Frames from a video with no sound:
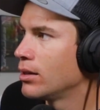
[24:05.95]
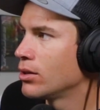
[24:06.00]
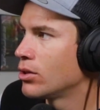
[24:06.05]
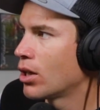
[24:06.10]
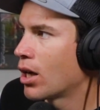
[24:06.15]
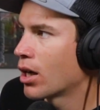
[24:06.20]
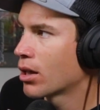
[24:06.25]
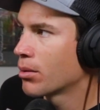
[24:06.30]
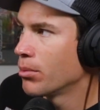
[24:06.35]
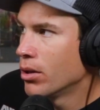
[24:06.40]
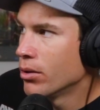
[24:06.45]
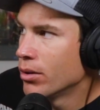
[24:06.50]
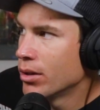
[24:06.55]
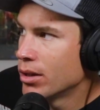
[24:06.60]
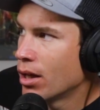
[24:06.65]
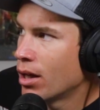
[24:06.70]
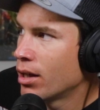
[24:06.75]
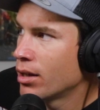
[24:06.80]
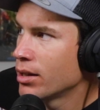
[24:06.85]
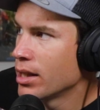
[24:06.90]
Giacomo
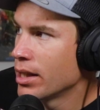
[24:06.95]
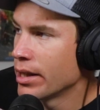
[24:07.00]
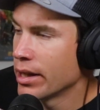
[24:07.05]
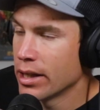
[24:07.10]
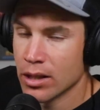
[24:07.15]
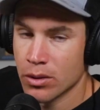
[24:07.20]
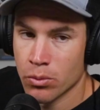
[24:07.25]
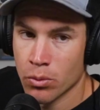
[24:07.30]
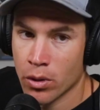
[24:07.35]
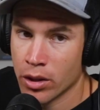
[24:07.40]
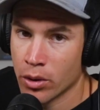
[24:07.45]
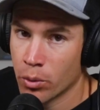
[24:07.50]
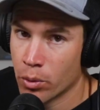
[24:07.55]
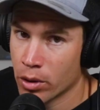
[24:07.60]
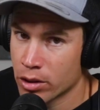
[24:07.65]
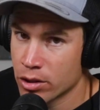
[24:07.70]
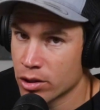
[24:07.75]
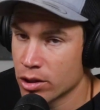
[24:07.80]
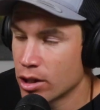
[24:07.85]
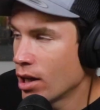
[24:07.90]
Redondi, he's won a
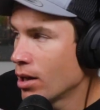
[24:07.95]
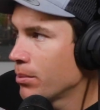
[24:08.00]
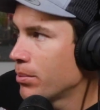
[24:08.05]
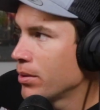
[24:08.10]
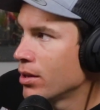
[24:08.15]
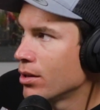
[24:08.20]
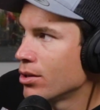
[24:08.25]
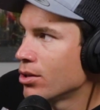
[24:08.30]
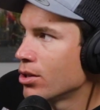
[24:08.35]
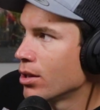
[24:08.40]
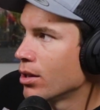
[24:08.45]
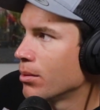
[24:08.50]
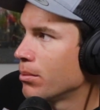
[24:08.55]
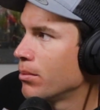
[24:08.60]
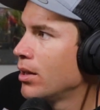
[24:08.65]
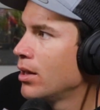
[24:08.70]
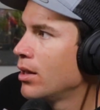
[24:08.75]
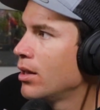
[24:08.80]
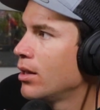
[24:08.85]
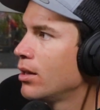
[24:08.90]
works
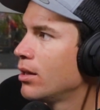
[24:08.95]
championship.